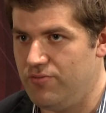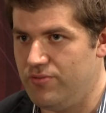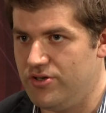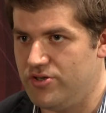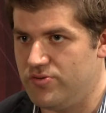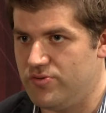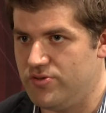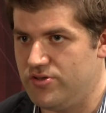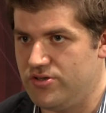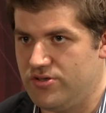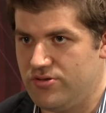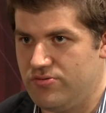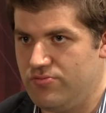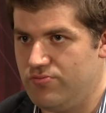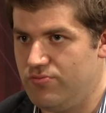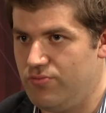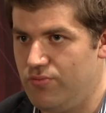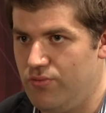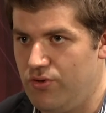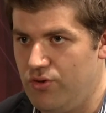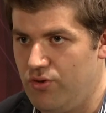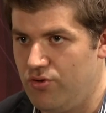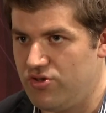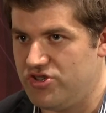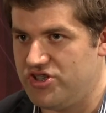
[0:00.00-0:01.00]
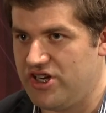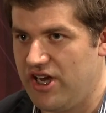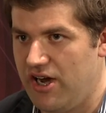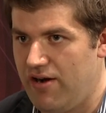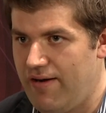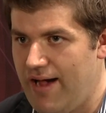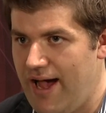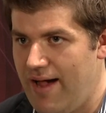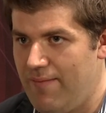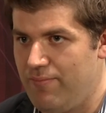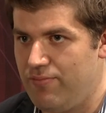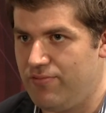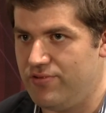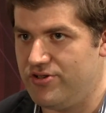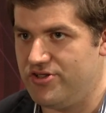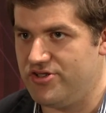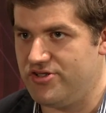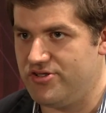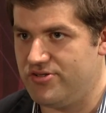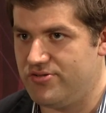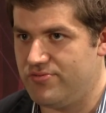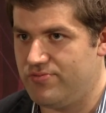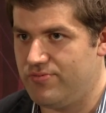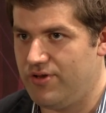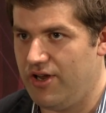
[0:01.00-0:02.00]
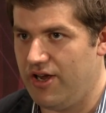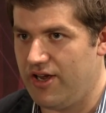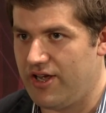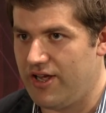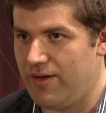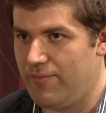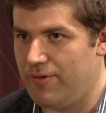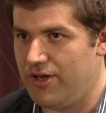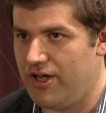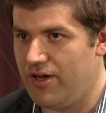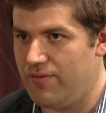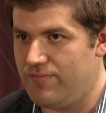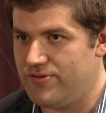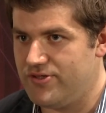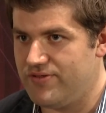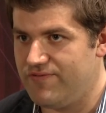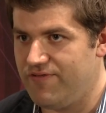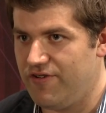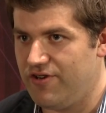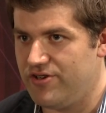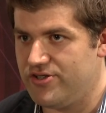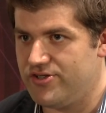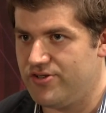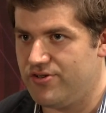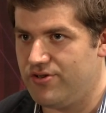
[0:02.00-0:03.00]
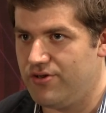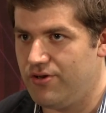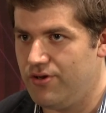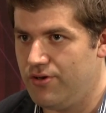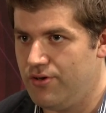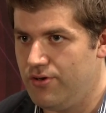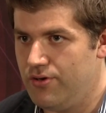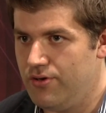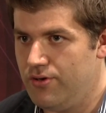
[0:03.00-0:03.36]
which was launching our app, which is yeah, coming up very soon.